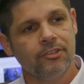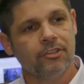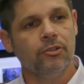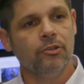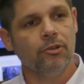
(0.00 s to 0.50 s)
to
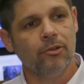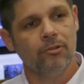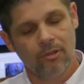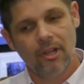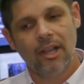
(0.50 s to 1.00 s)

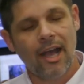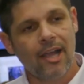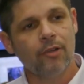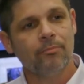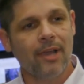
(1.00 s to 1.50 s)
cool
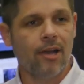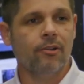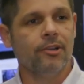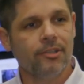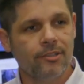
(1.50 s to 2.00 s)
higher
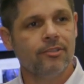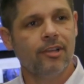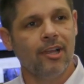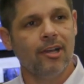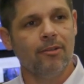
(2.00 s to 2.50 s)
powered
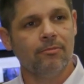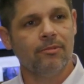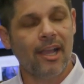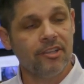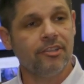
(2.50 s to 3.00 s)

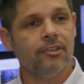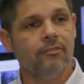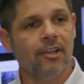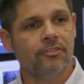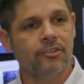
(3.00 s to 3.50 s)
IT
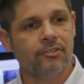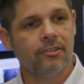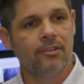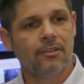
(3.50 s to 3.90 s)
devices.